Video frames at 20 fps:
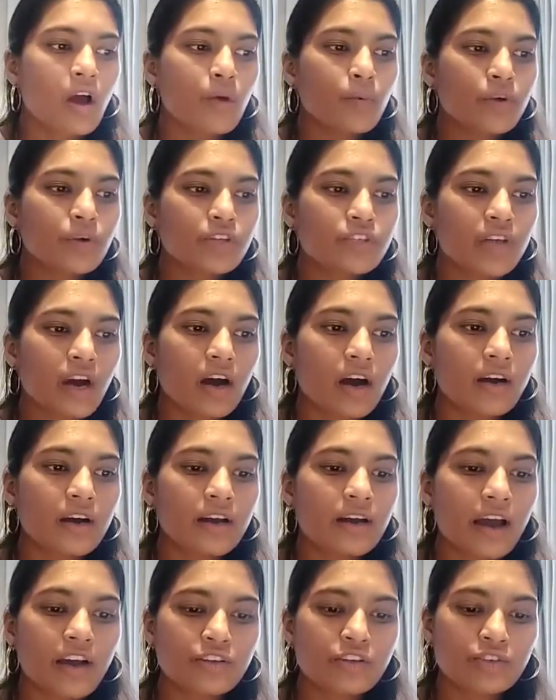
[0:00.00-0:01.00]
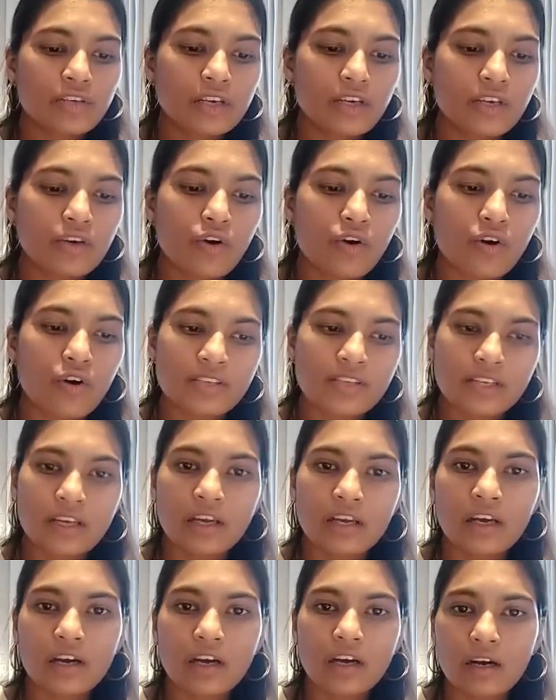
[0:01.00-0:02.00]
which are actually
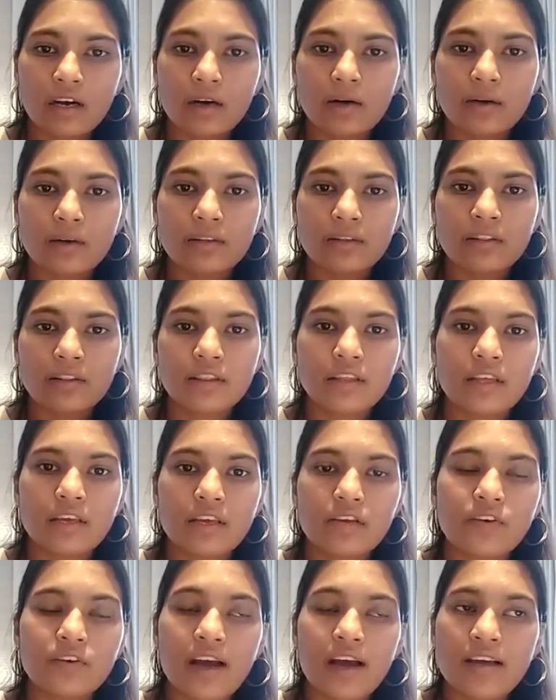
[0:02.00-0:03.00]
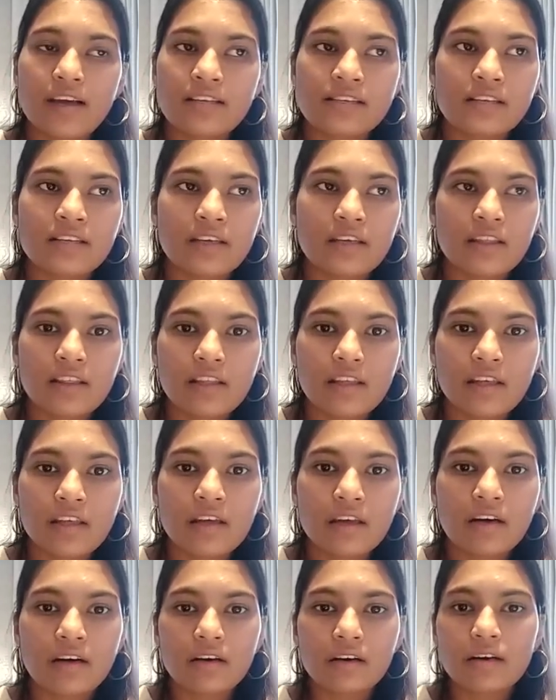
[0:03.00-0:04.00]
causing uh, the rise in
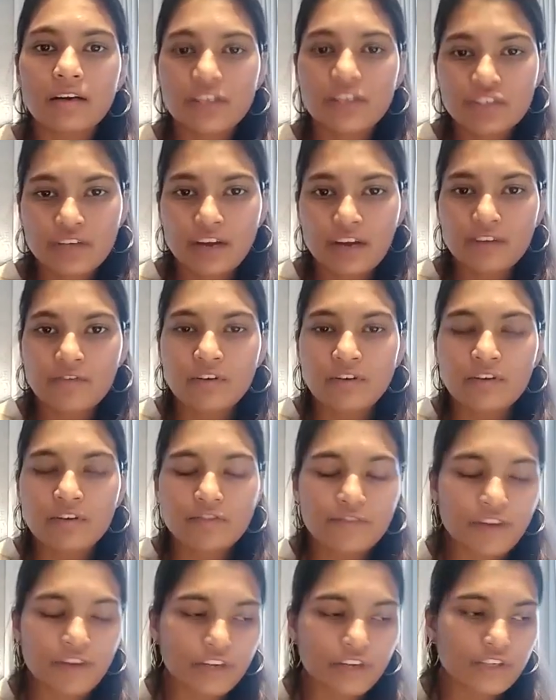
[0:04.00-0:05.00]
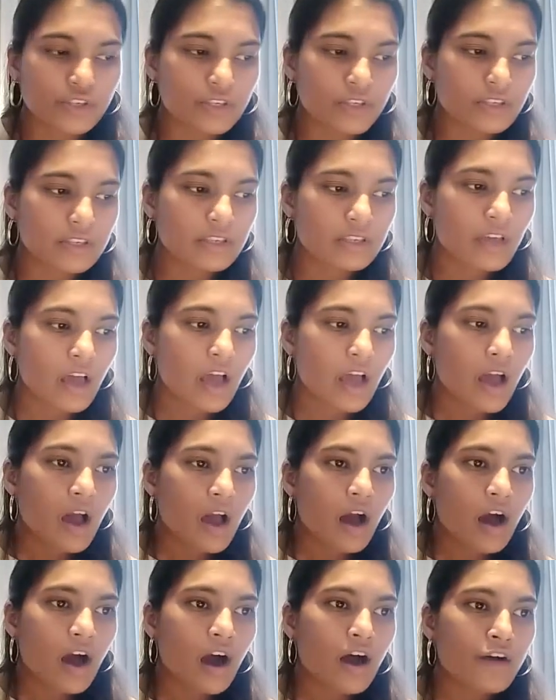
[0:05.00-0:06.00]
the hiv uh, infections
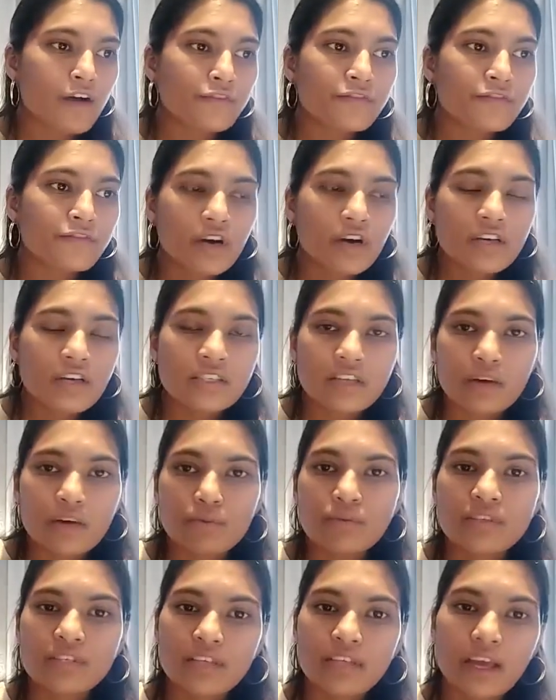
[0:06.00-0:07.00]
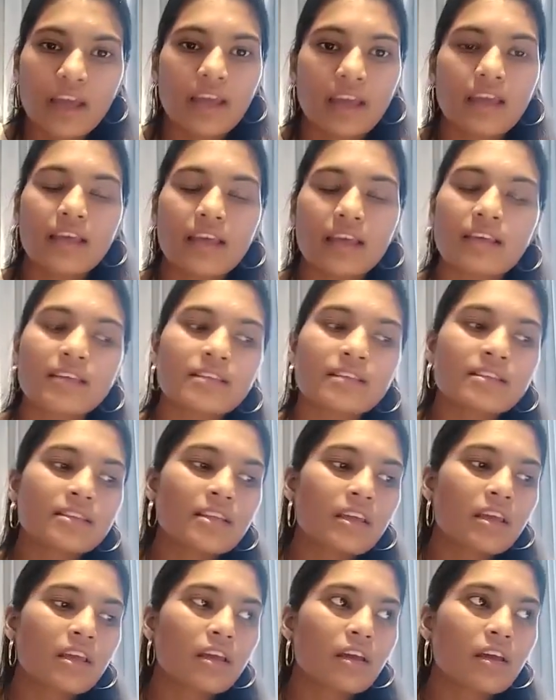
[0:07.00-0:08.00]
uh, first i would say is
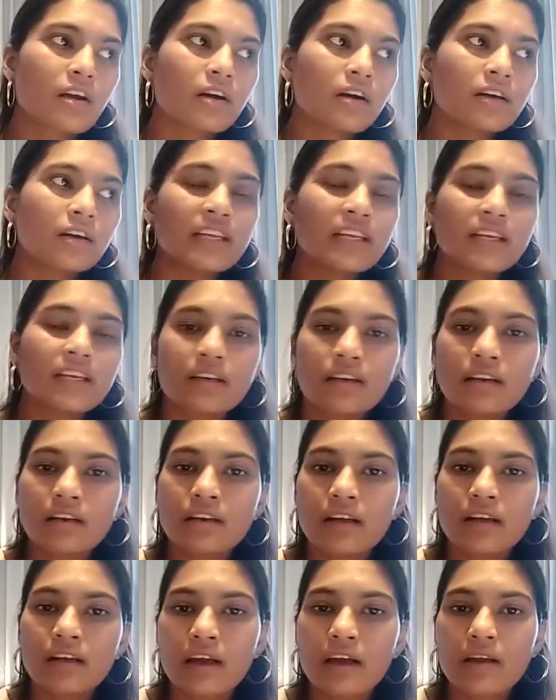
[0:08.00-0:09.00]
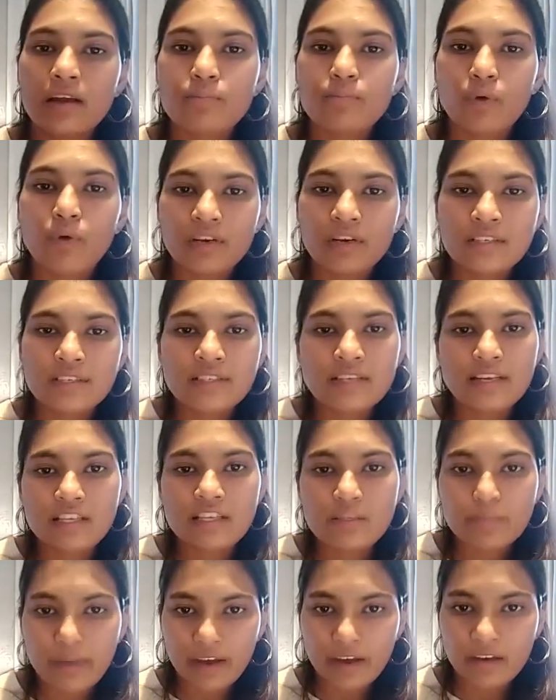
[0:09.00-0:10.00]
the uh, legal and policy
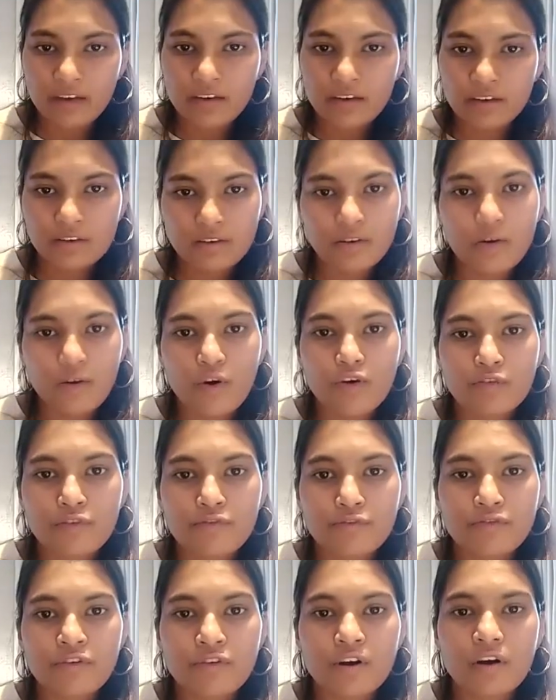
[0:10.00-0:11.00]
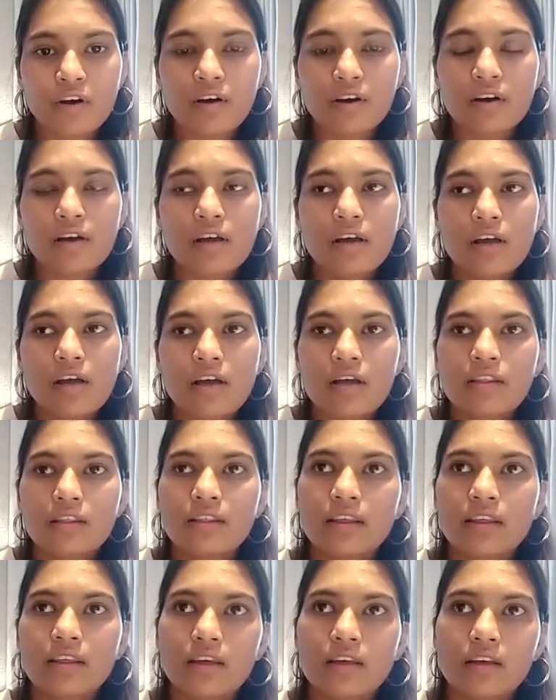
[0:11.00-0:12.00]
aspect of
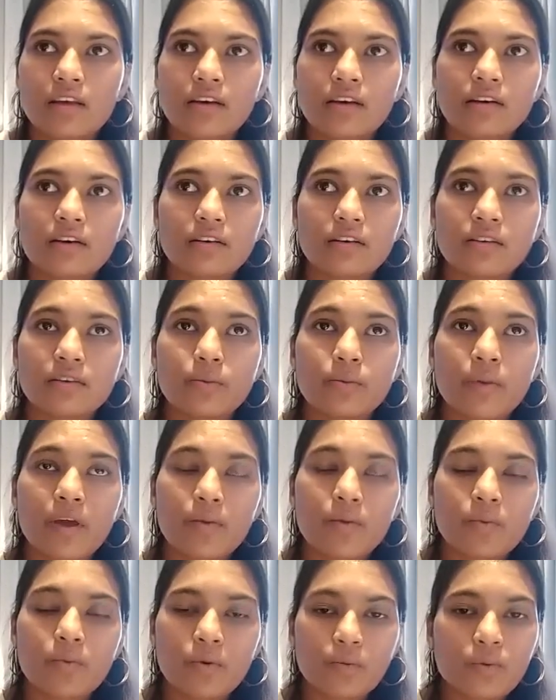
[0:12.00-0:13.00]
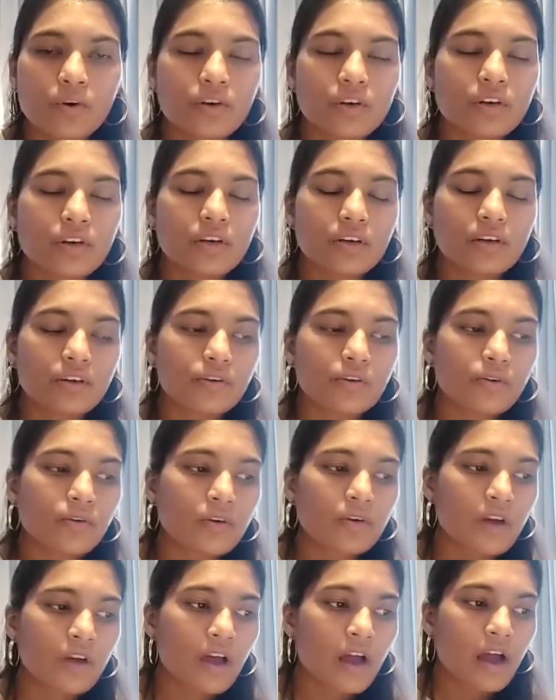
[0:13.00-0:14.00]
the the way we work you know
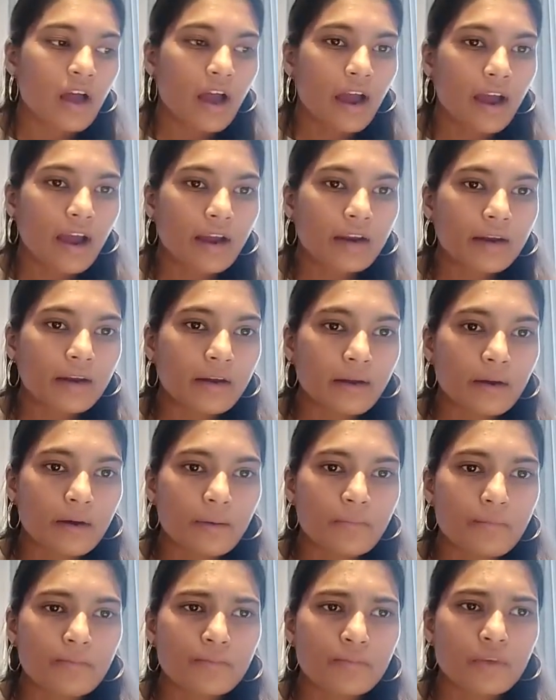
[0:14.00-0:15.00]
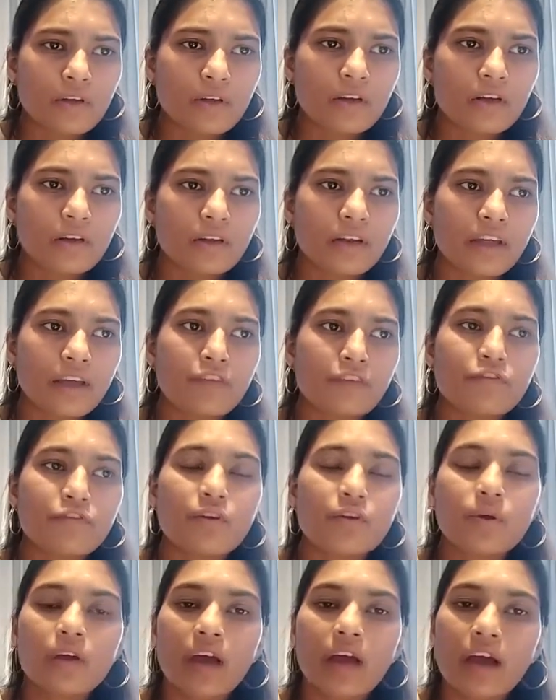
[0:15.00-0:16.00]
and um, like if
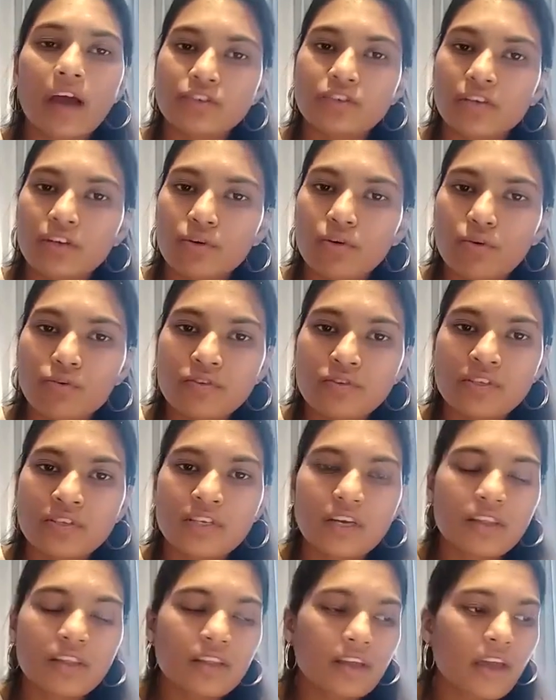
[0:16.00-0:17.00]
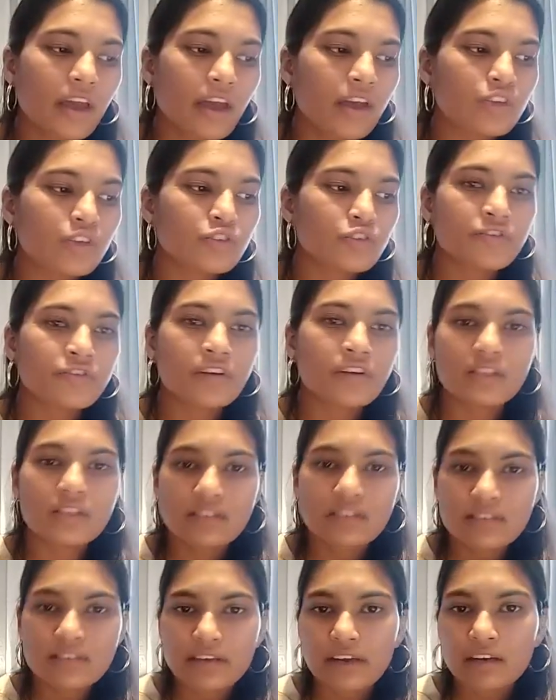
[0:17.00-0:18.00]
you actually go to see the age of
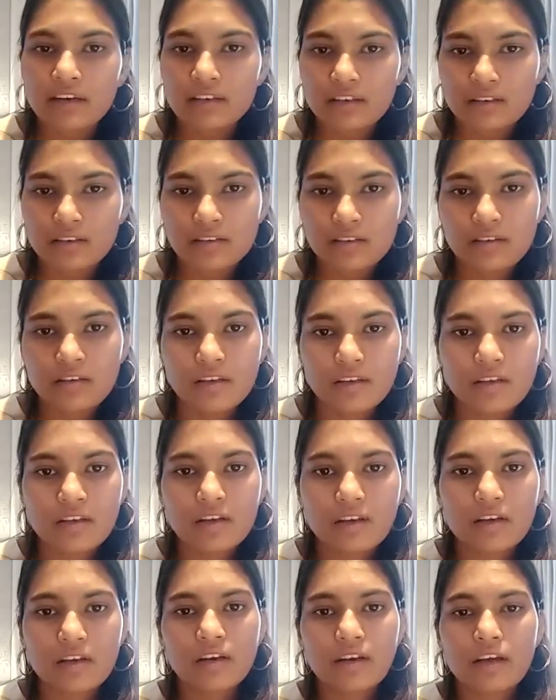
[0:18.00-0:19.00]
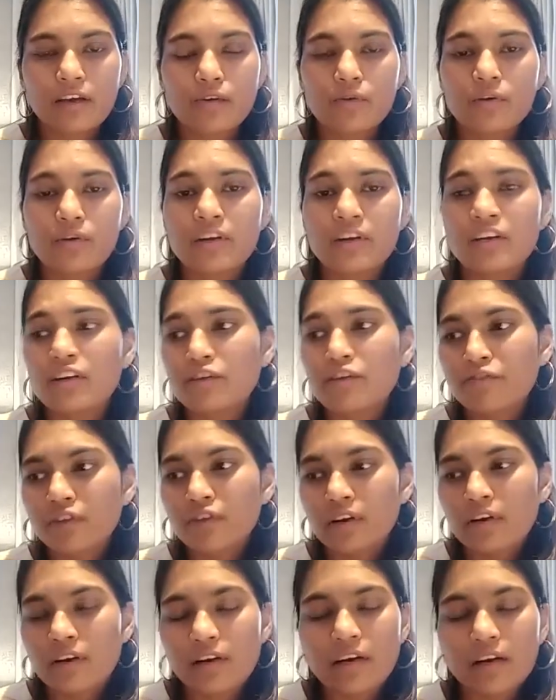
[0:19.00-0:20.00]
consent like you know in
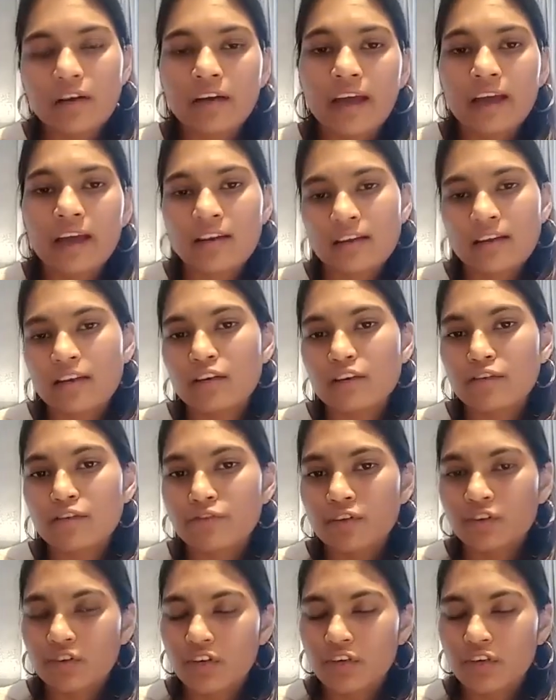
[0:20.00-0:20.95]
different again in different